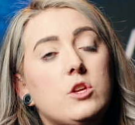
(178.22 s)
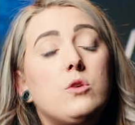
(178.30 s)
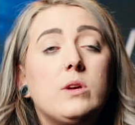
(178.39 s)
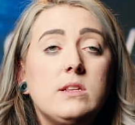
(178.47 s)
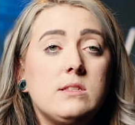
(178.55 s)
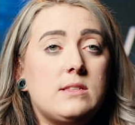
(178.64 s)
You
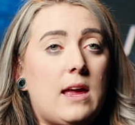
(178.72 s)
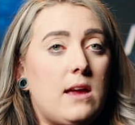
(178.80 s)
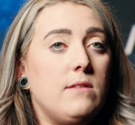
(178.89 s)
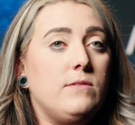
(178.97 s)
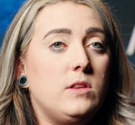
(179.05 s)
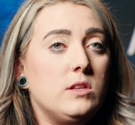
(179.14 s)
can
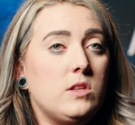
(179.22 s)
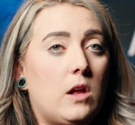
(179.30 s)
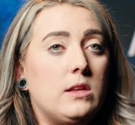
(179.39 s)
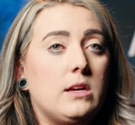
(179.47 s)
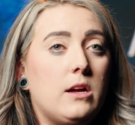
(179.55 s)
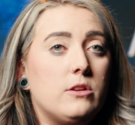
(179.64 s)
save the
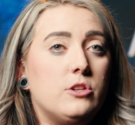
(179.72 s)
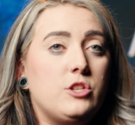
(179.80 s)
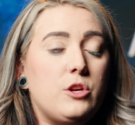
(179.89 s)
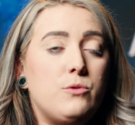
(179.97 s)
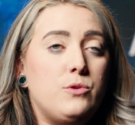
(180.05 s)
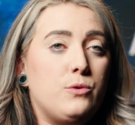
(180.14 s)
solid colors
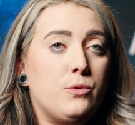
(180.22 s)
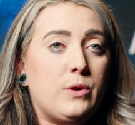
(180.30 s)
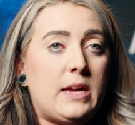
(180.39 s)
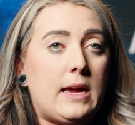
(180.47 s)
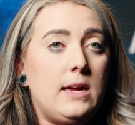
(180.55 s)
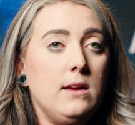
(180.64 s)
that you do
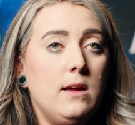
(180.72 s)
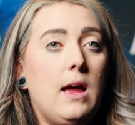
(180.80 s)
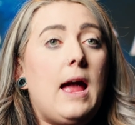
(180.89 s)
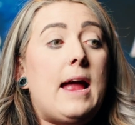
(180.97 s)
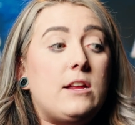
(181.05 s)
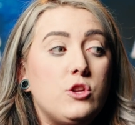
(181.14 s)
create
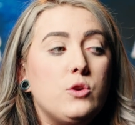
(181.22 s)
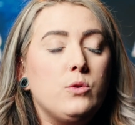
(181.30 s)
and